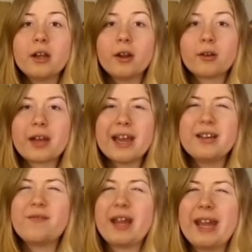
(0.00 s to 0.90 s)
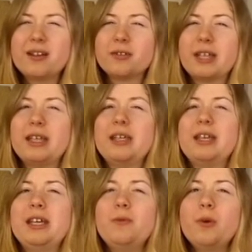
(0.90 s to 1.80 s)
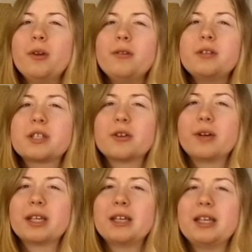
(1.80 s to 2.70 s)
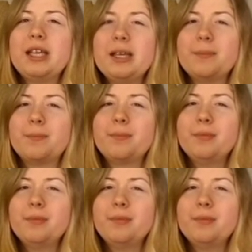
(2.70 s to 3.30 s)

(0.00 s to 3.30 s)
are kind of angled inward, so it can keep